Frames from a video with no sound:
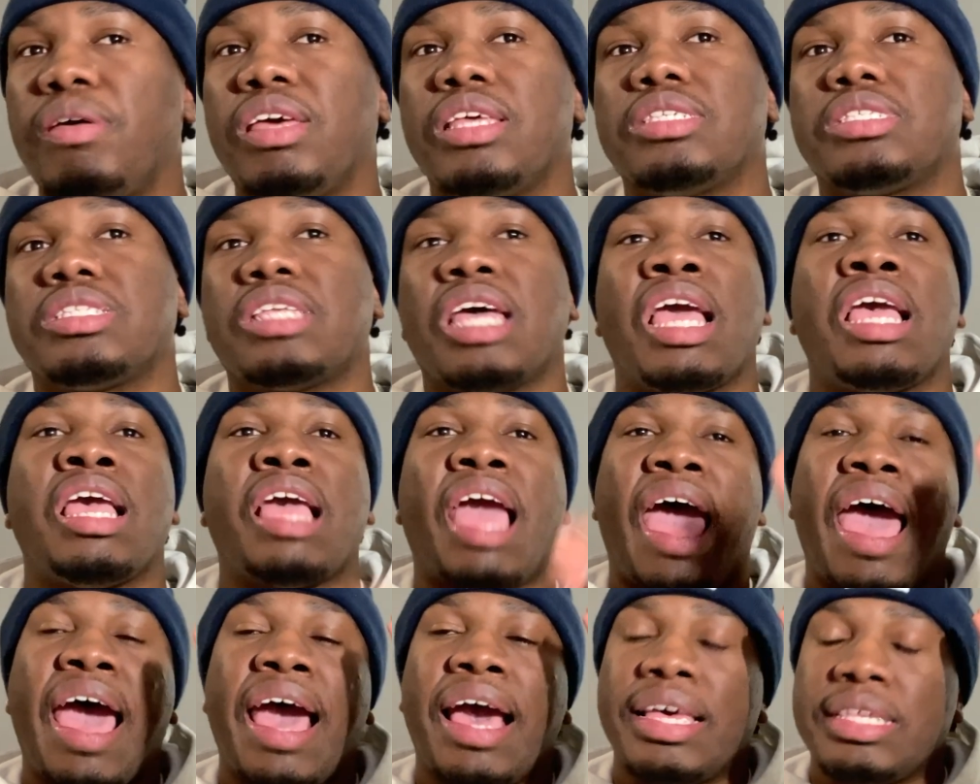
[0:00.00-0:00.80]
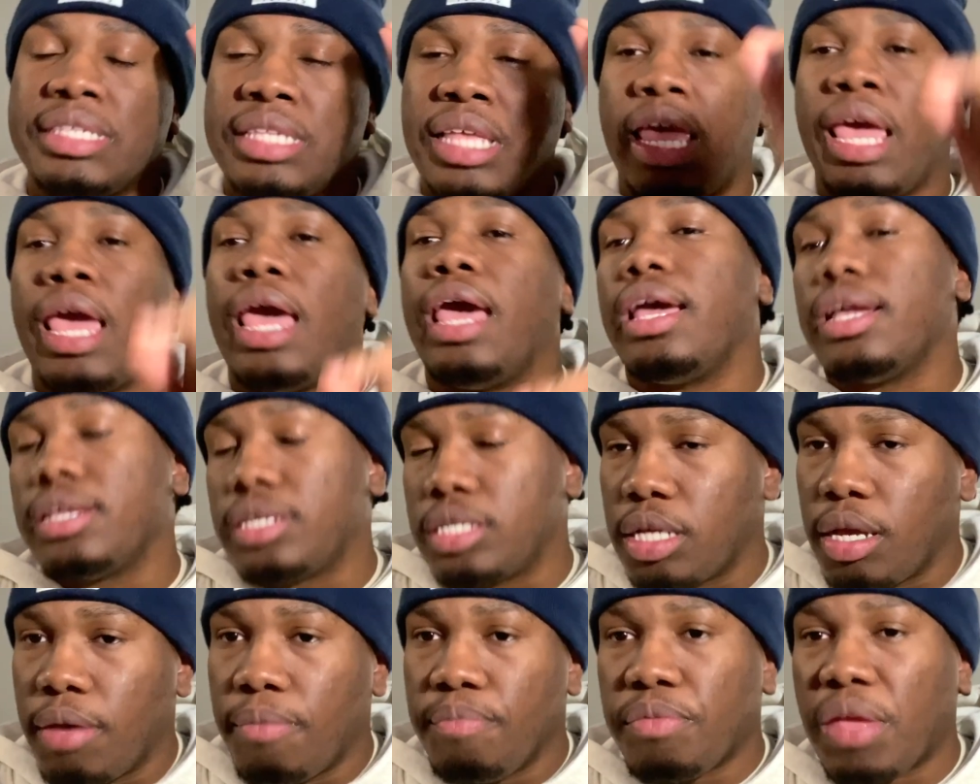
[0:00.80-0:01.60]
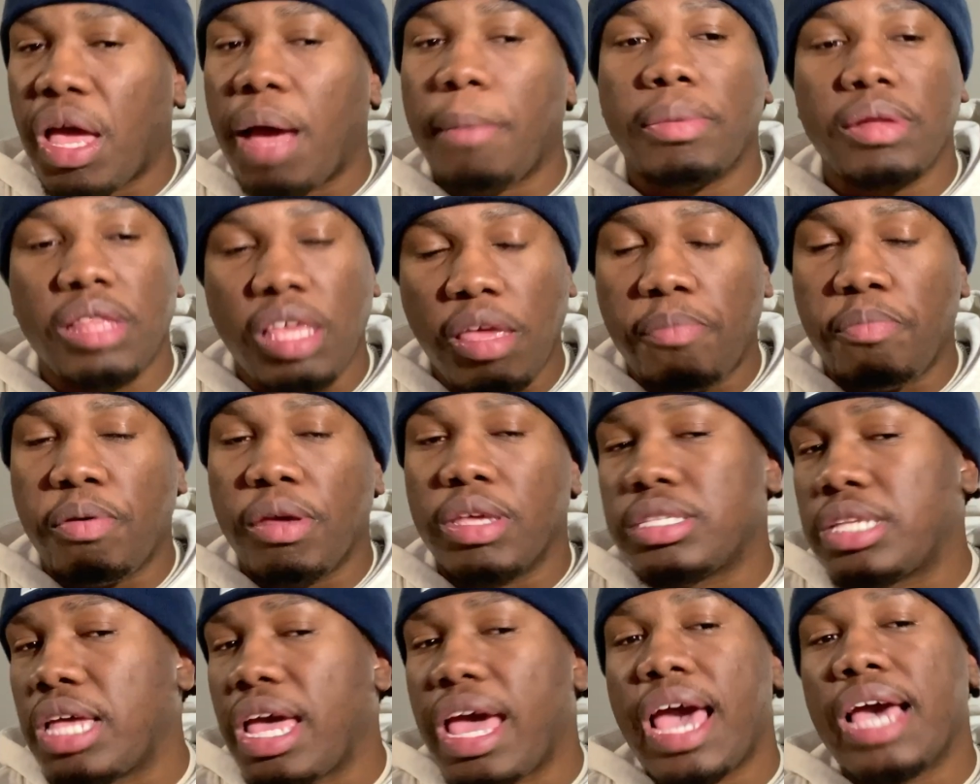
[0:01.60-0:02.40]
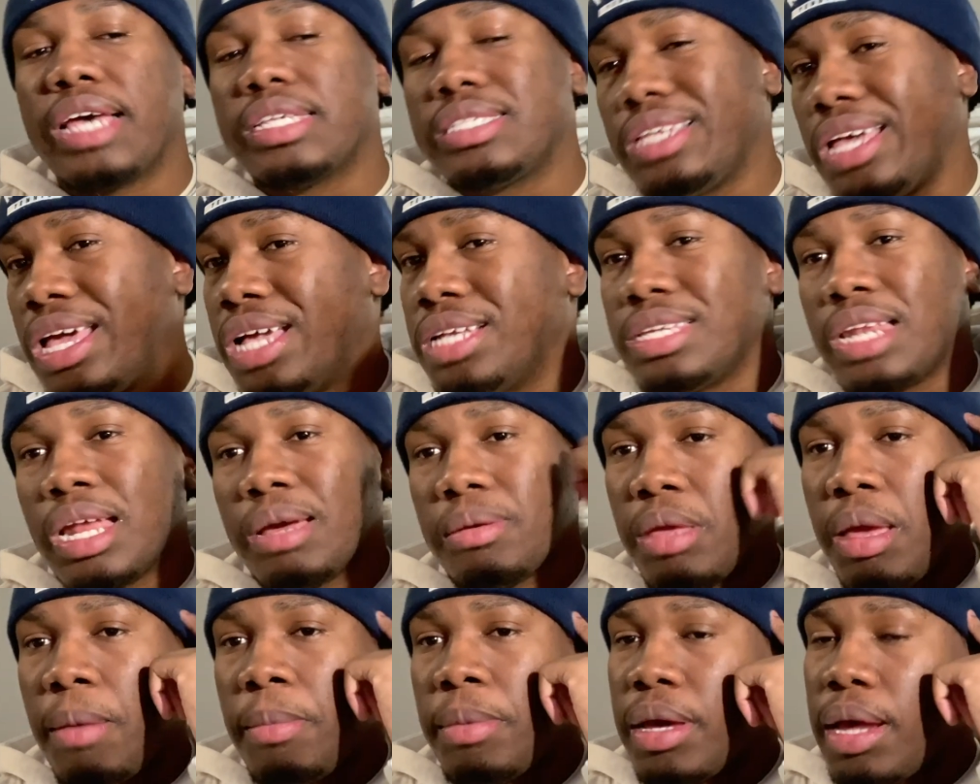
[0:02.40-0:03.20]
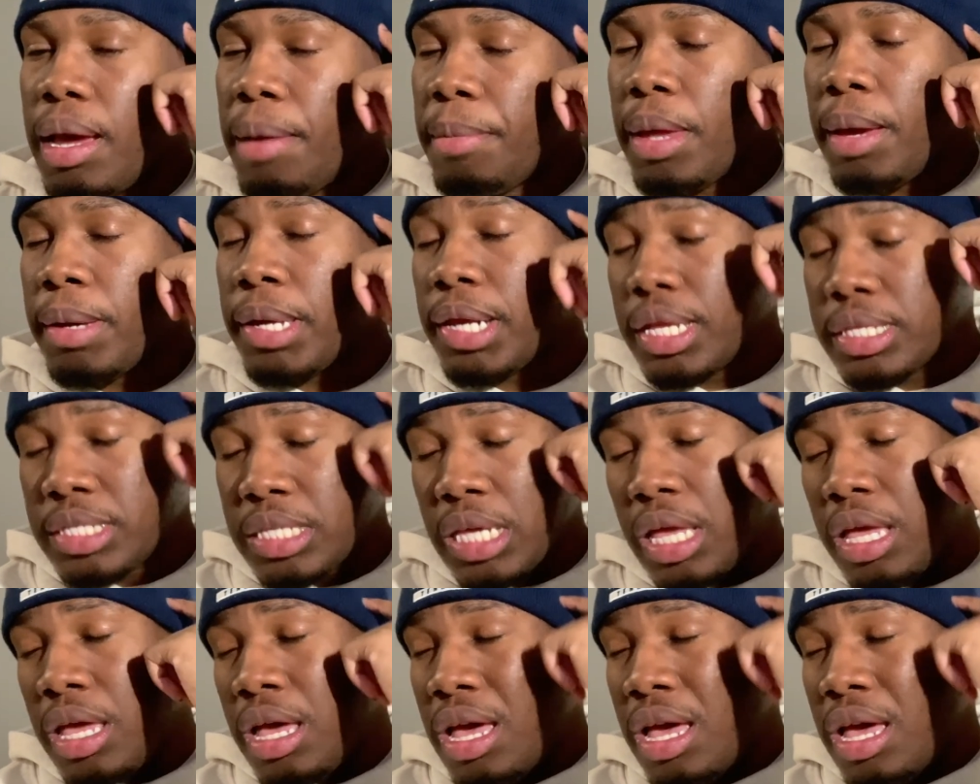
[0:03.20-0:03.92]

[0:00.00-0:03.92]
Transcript: Penn State has the edge. And I'm gonna